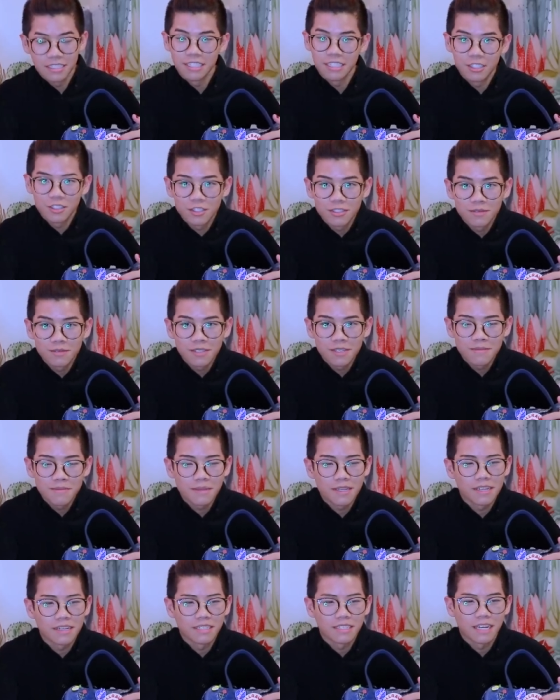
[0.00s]
edition one
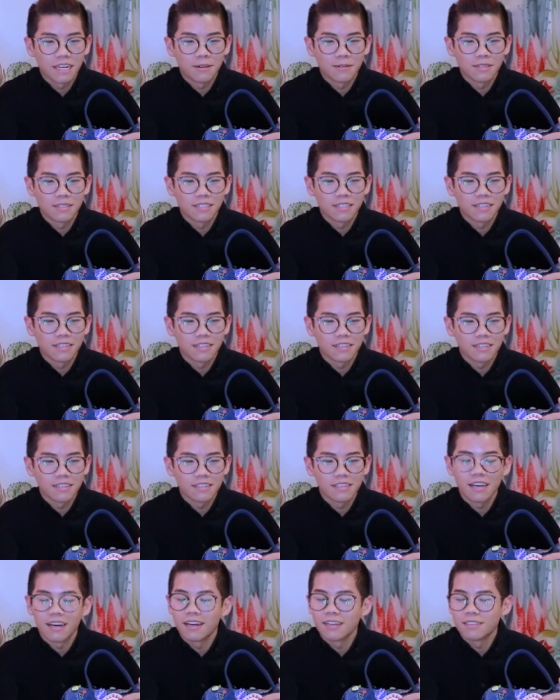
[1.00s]
because I was like,
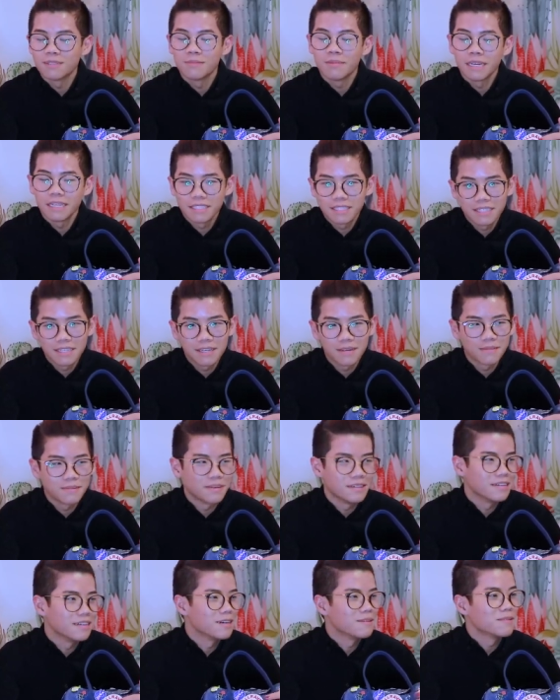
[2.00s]
yeah, it's basic,
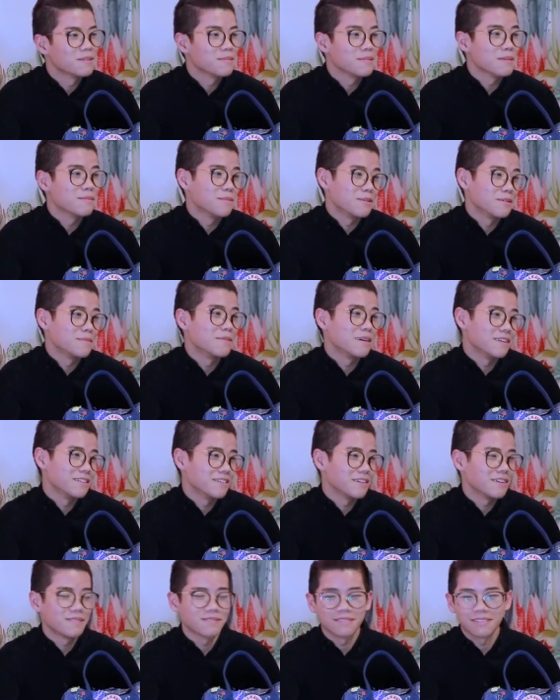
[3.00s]
but I'm gonna be more better,
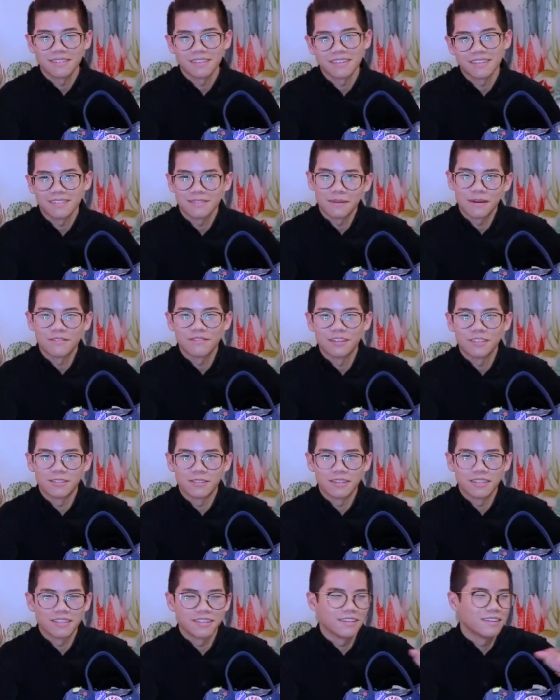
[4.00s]
like for my friends
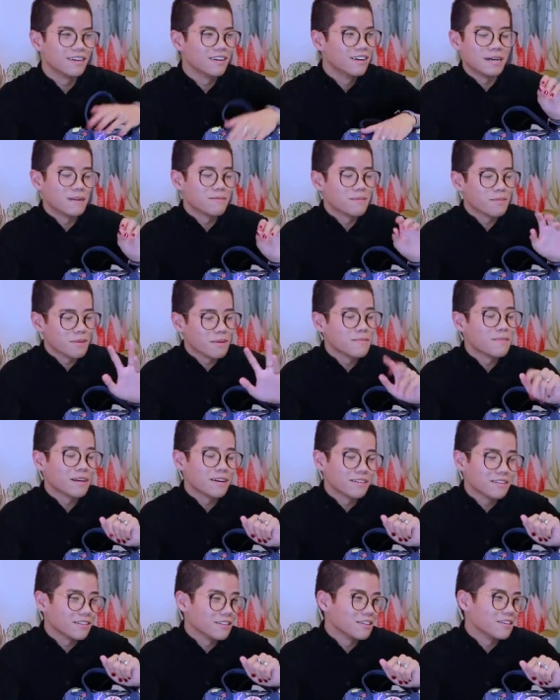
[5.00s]
right there. But I'm gonna be
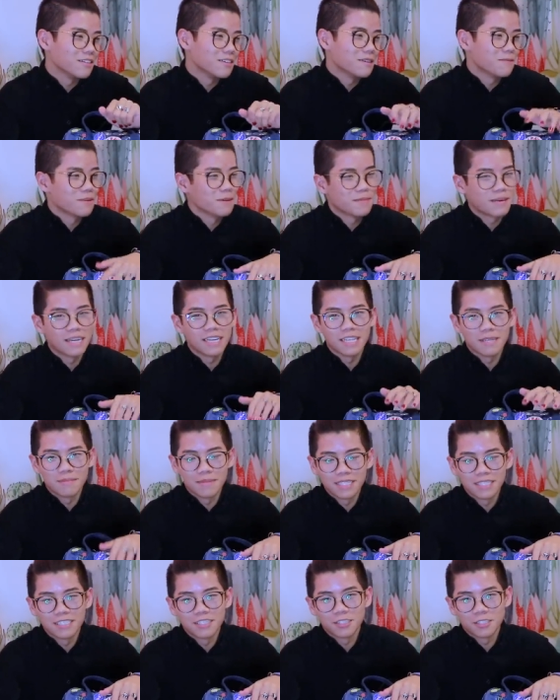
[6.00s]
better than you, and I'm gonna buy a
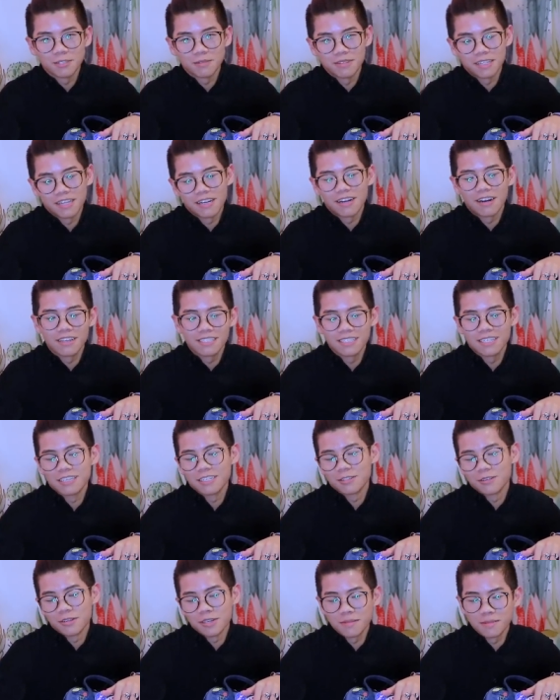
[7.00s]
limited edition one that costs like
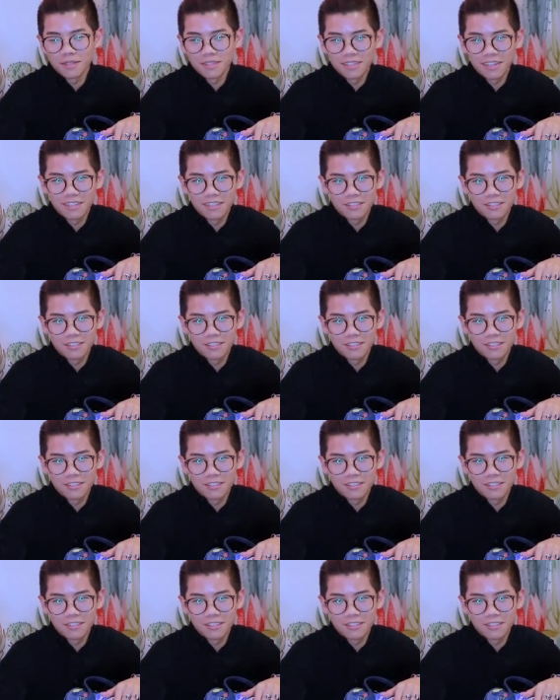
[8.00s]
$20 more,